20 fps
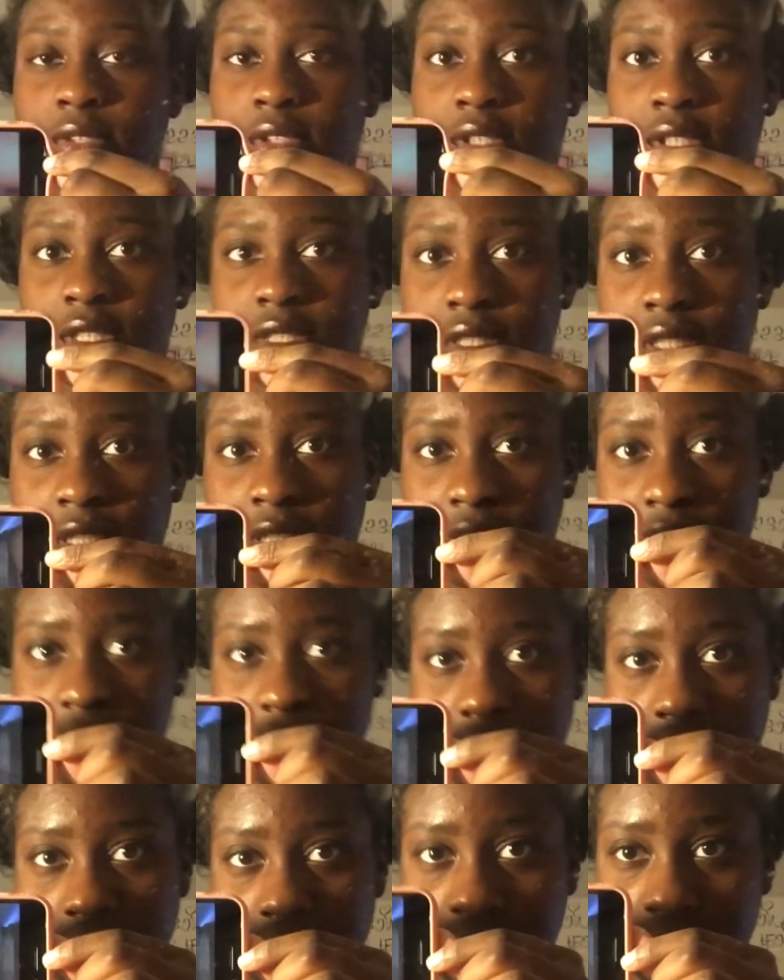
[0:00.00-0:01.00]
cause like
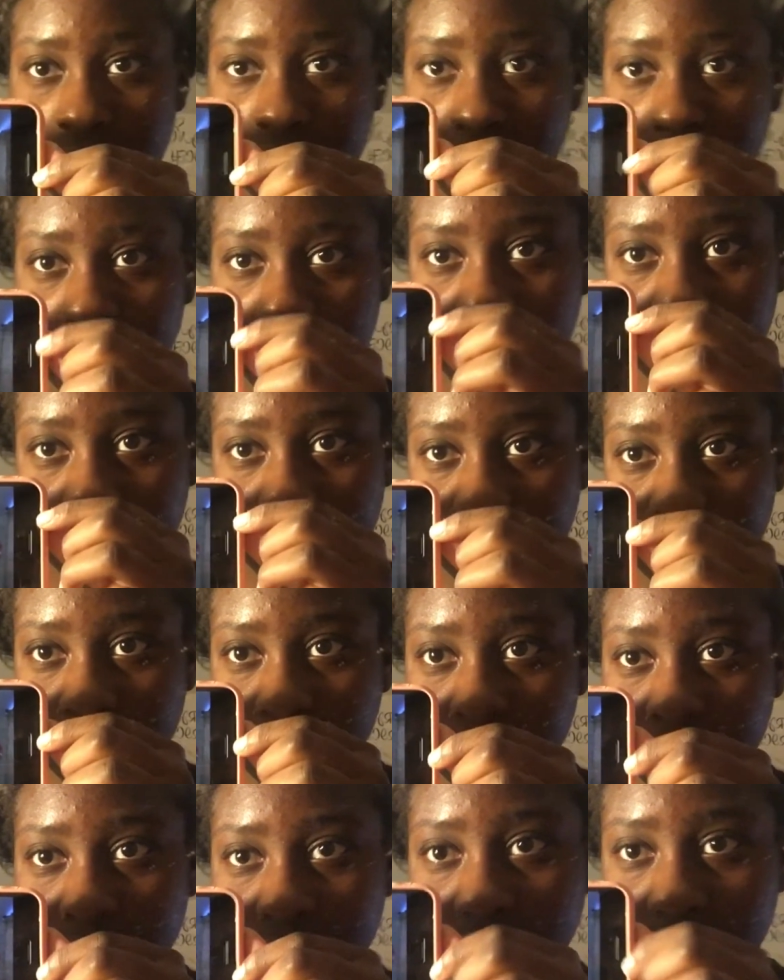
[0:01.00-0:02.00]
this is like
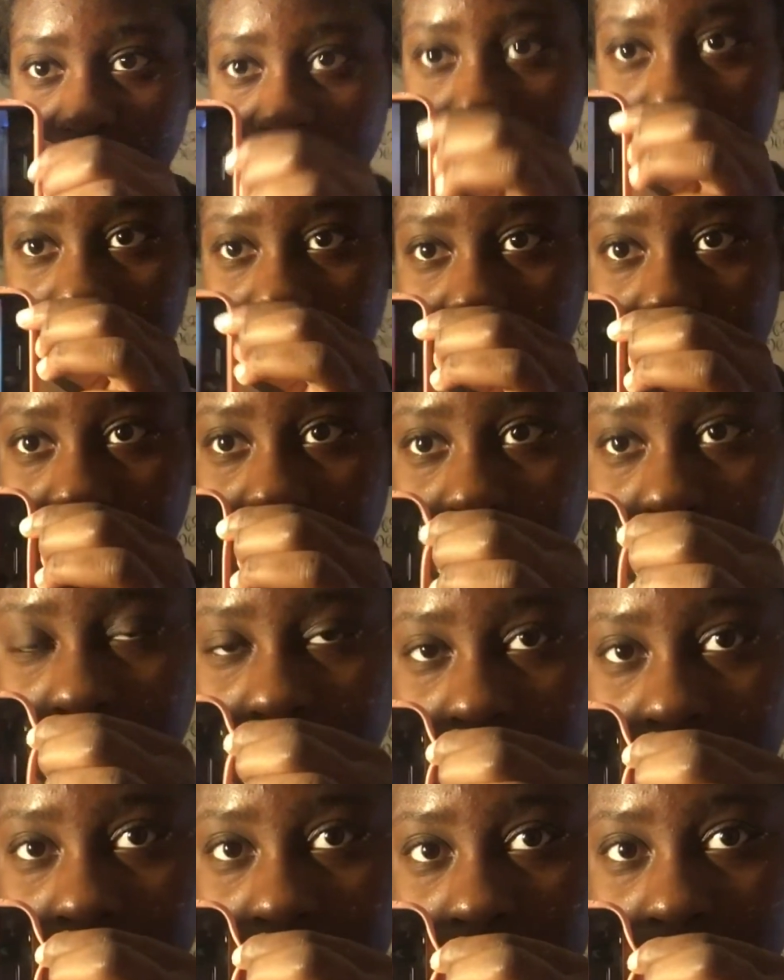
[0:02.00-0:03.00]
barely
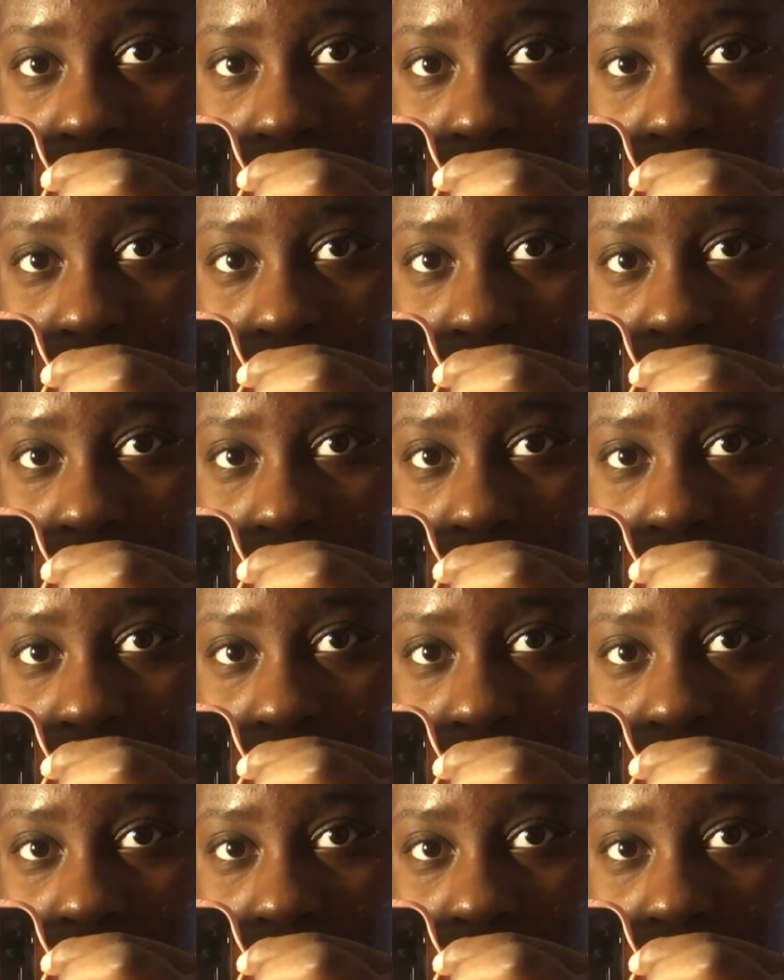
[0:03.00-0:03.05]
covering